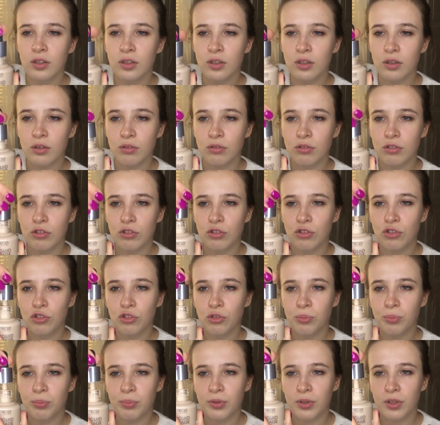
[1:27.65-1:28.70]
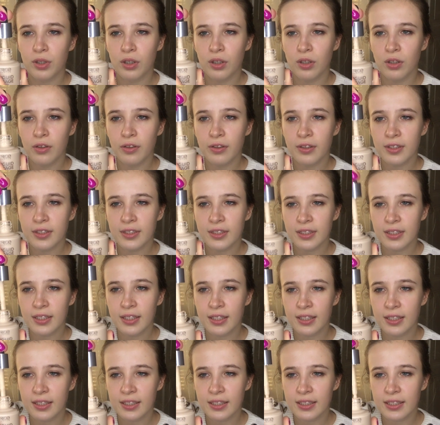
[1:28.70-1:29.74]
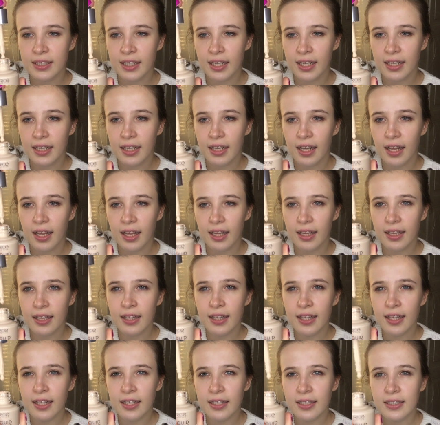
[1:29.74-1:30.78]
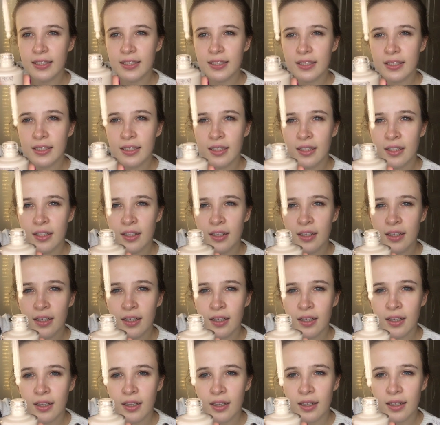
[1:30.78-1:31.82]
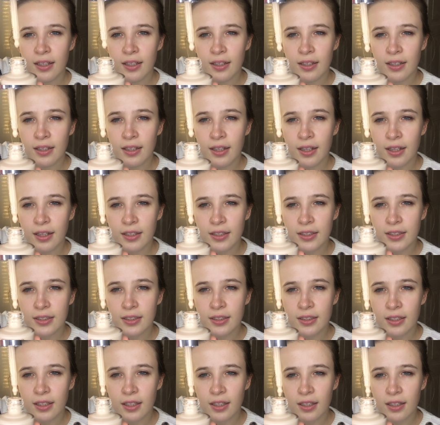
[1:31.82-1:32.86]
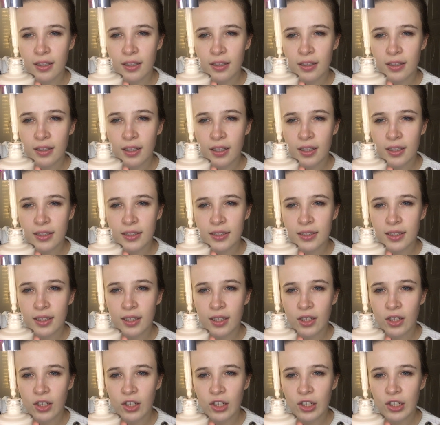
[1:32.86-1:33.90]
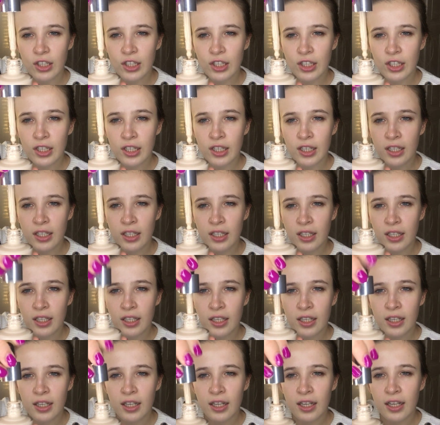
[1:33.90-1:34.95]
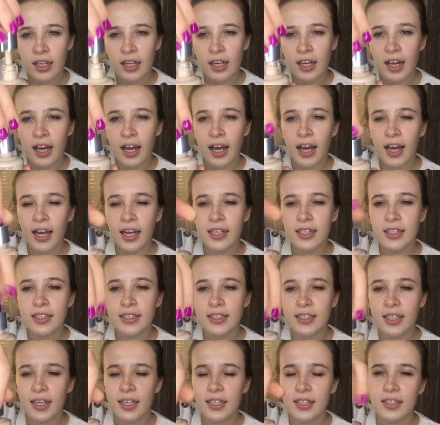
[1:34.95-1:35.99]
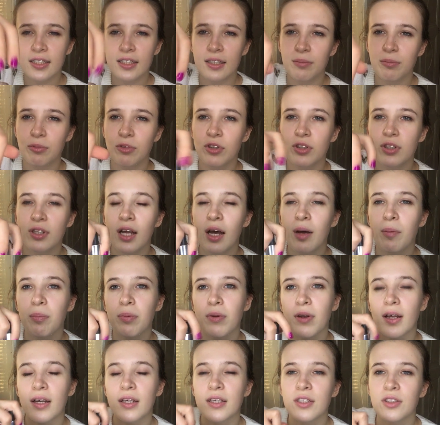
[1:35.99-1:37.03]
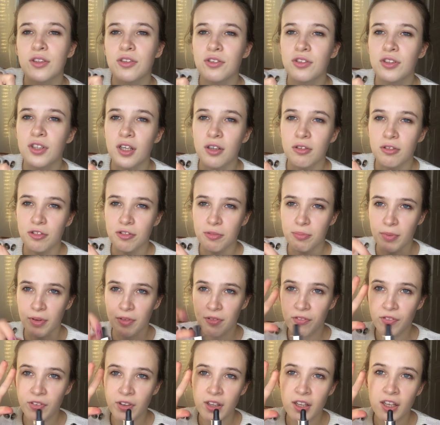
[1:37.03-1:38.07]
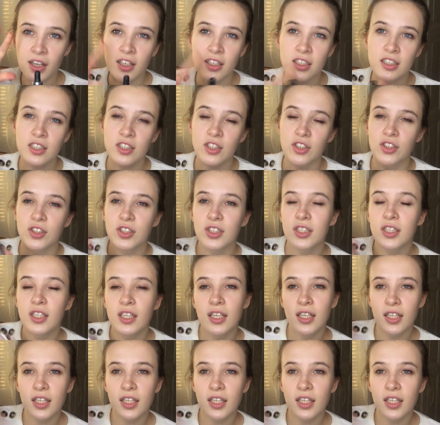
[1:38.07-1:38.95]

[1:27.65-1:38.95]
So the dropper looks inside like this. That's the color. I decided I'm gonna apply it today with my fingers because